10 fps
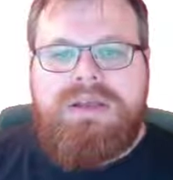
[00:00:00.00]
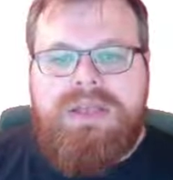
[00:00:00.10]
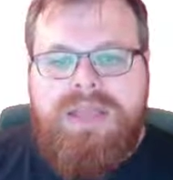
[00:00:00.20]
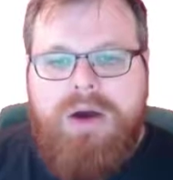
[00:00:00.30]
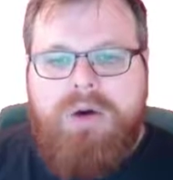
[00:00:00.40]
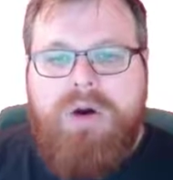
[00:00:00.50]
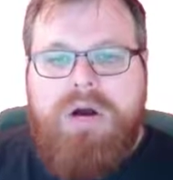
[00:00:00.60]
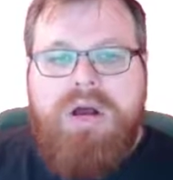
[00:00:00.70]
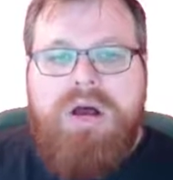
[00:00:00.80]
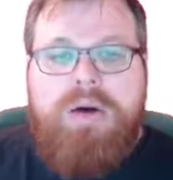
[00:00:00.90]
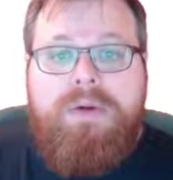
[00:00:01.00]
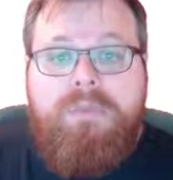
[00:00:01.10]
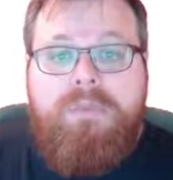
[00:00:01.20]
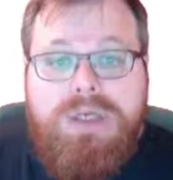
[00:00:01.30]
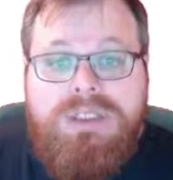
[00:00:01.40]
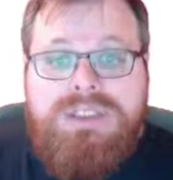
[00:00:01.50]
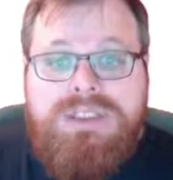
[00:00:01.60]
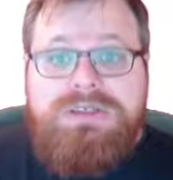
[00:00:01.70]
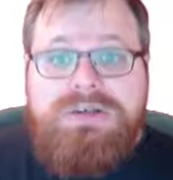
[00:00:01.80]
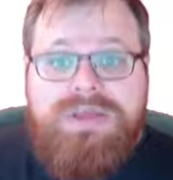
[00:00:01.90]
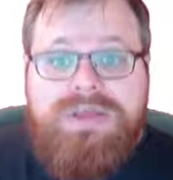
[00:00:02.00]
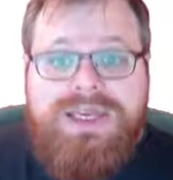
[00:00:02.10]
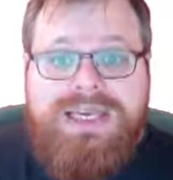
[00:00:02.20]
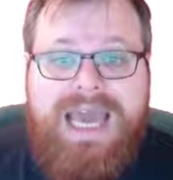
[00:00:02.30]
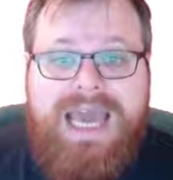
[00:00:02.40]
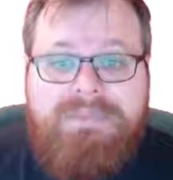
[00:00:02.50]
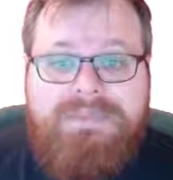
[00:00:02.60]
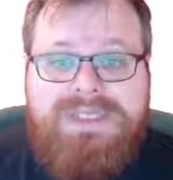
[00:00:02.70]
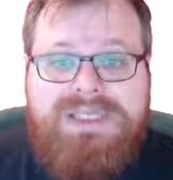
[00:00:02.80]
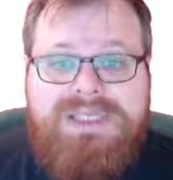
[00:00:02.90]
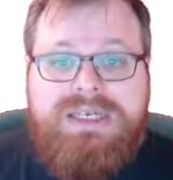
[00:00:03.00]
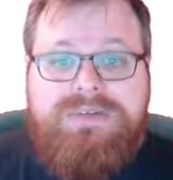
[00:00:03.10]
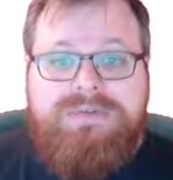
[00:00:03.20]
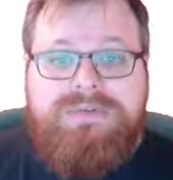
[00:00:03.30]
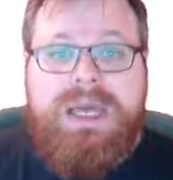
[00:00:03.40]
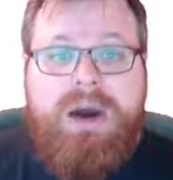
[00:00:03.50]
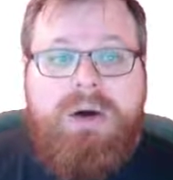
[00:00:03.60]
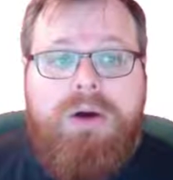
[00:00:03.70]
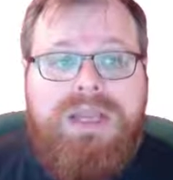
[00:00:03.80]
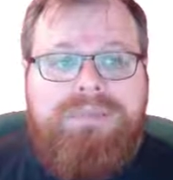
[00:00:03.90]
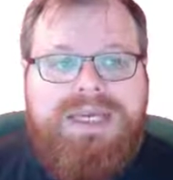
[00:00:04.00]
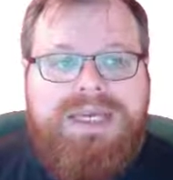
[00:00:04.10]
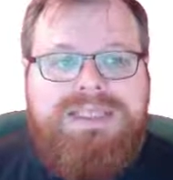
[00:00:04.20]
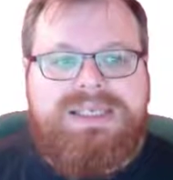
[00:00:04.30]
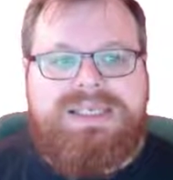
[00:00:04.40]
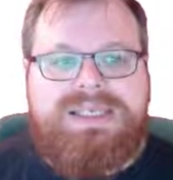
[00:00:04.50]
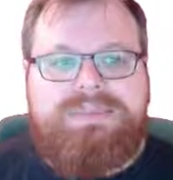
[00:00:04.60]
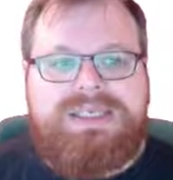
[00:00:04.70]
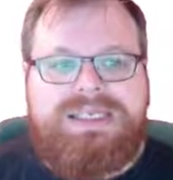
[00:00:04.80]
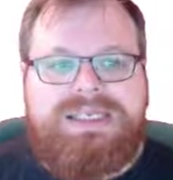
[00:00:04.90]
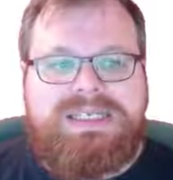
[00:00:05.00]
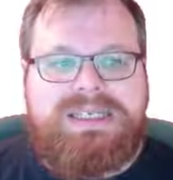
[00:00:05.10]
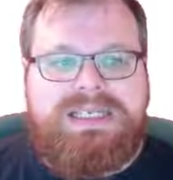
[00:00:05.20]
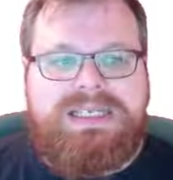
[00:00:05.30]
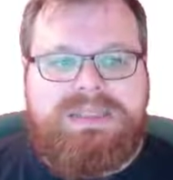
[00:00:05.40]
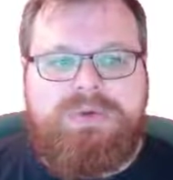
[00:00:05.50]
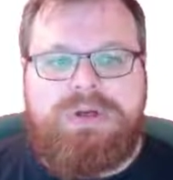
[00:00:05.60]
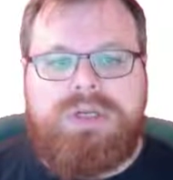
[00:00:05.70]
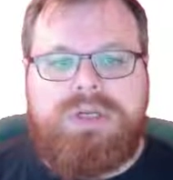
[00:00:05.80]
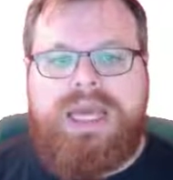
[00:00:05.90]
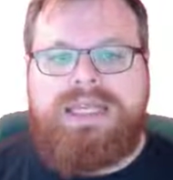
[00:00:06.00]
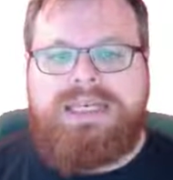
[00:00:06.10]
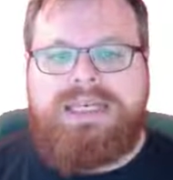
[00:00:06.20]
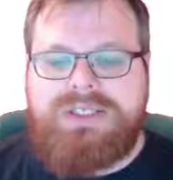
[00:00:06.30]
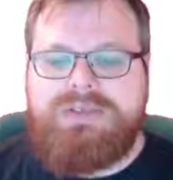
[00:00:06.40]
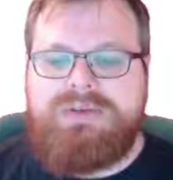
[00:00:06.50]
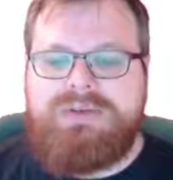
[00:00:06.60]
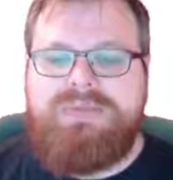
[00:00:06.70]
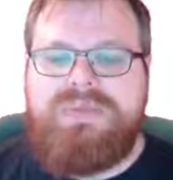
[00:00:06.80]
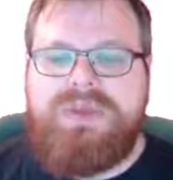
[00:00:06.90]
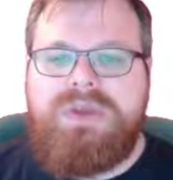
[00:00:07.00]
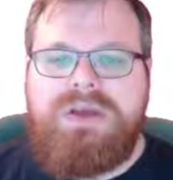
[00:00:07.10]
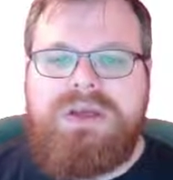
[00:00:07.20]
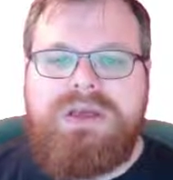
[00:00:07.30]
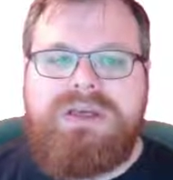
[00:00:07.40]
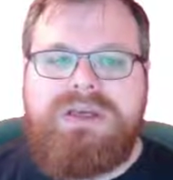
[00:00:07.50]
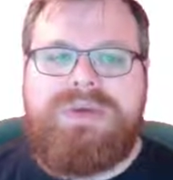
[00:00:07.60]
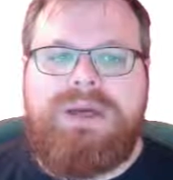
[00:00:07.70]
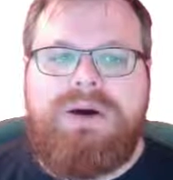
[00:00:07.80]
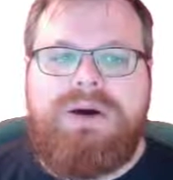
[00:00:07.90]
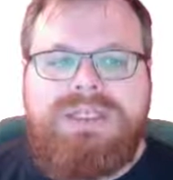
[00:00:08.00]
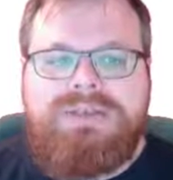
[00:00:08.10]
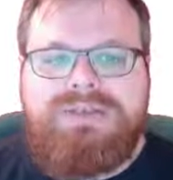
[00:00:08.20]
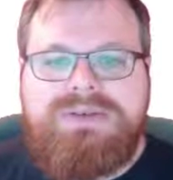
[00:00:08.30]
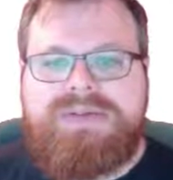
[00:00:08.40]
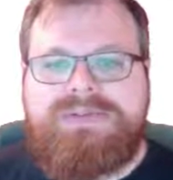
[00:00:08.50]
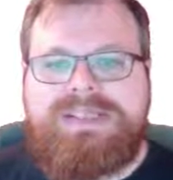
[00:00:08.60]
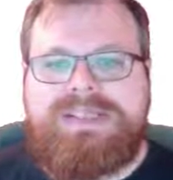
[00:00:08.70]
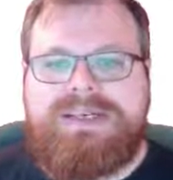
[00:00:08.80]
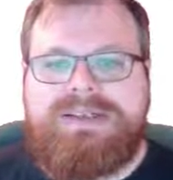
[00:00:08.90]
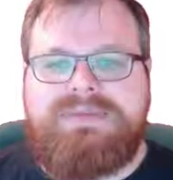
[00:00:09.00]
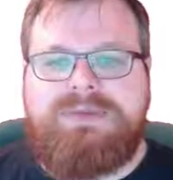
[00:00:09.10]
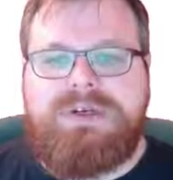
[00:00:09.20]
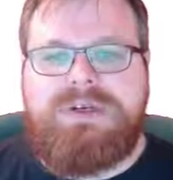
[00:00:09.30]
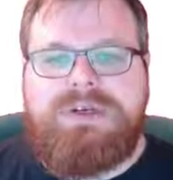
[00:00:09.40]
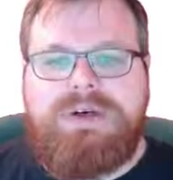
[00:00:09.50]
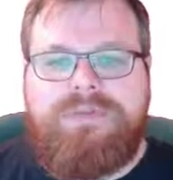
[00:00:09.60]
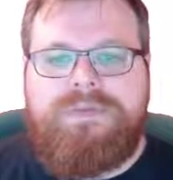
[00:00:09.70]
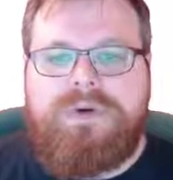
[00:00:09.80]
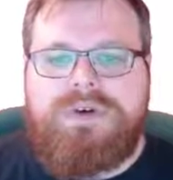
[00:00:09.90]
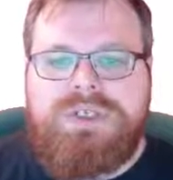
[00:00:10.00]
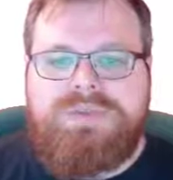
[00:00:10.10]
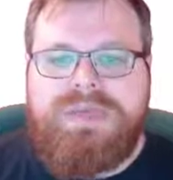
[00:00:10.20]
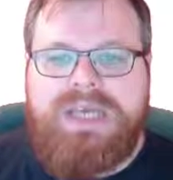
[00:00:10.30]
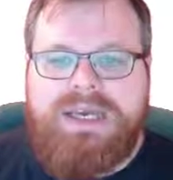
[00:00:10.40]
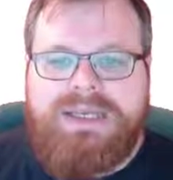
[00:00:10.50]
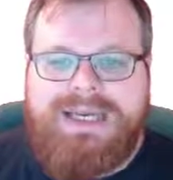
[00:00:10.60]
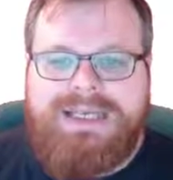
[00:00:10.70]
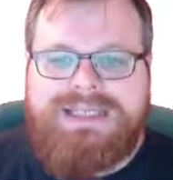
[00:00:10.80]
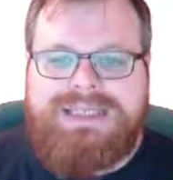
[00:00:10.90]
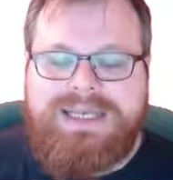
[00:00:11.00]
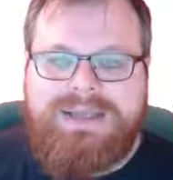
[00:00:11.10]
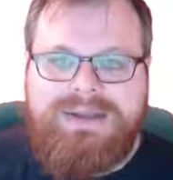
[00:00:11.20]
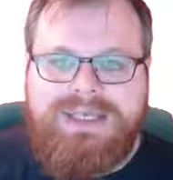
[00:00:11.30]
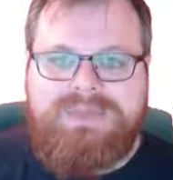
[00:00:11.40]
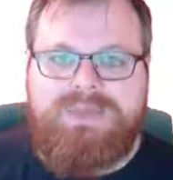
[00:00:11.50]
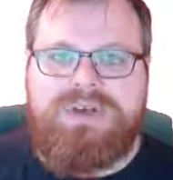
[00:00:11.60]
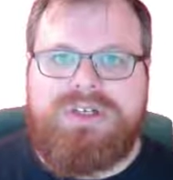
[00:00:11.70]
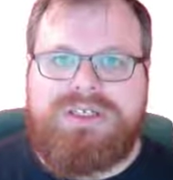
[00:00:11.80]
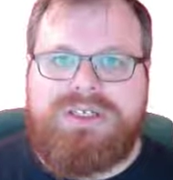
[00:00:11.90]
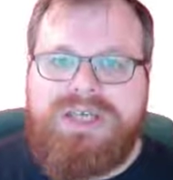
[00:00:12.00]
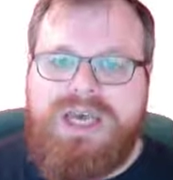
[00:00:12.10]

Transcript: Now, what do you think happens if we only mix the substances S1 and S2? If we only use substance S1, of course, we get exactly this point.